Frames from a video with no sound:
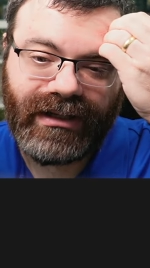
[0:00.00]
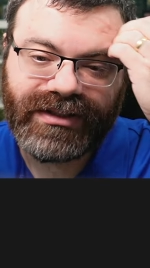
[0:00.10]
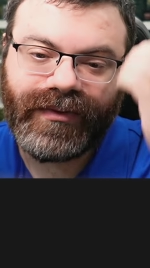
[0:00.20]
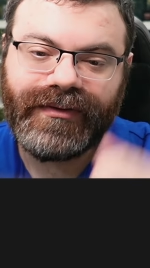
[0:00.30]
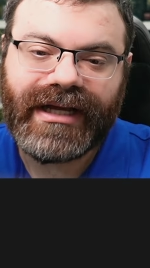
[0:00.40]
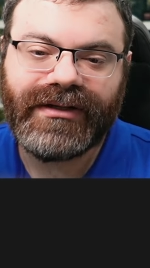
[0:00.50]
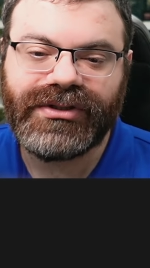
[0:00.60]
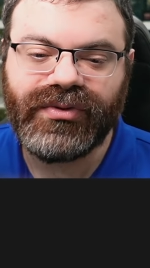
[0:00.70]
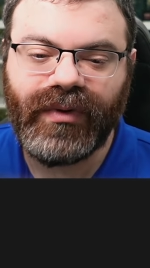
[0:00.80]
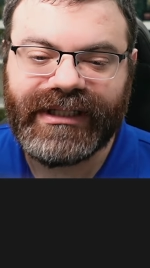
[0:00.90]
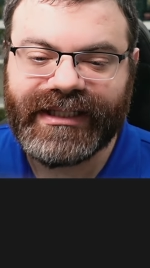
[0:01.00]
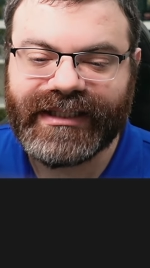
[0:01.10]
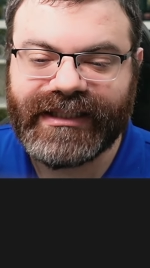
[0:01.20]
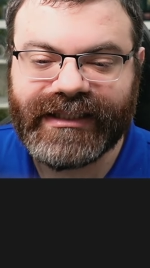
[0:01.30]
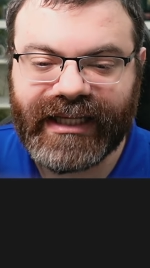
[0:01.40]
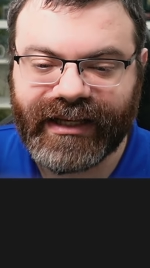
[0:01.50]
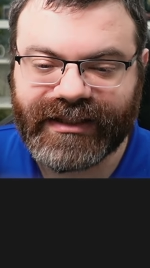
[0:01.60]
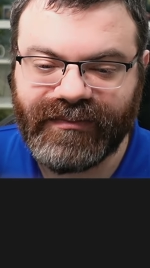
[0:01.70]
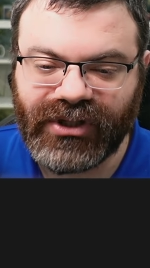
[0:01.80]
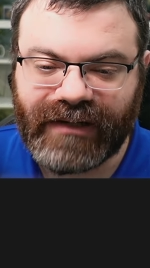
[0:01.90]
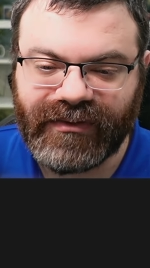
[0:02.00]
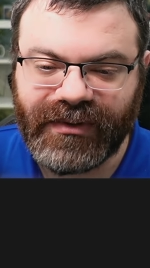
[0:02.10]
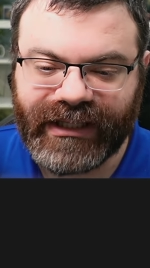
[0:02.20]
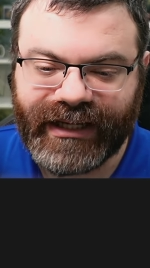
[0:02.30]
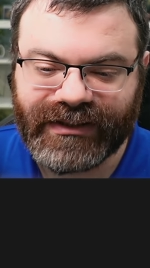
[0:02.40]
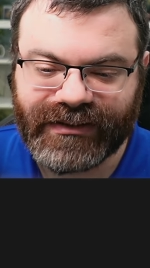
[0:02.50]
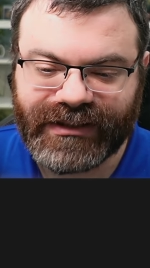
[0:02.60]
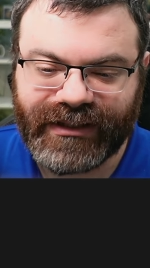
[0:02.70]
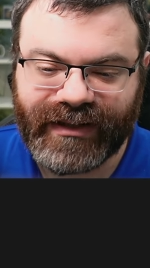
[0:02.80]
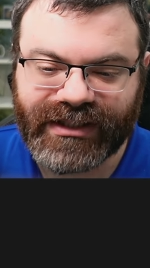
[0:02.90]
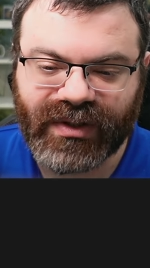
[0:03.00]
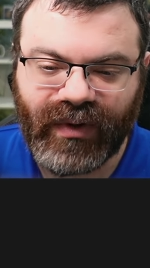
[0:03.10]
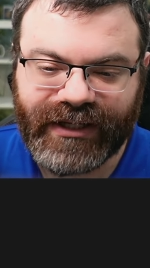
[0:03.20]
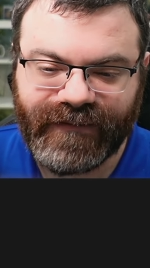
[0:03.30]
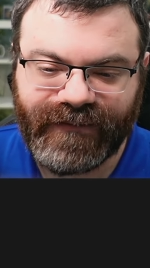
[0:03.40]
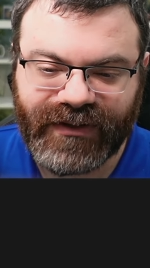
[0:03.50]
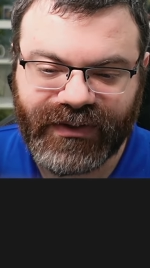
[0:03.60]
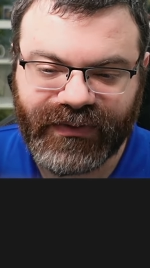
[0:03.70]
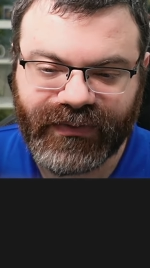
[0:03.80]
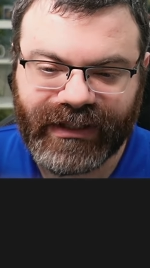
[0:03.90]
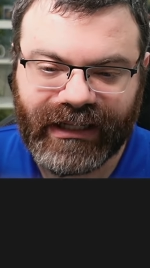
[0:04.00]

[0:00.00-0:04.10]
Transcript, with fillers: So we were down to twenty-six probable answers here. That's quite a few.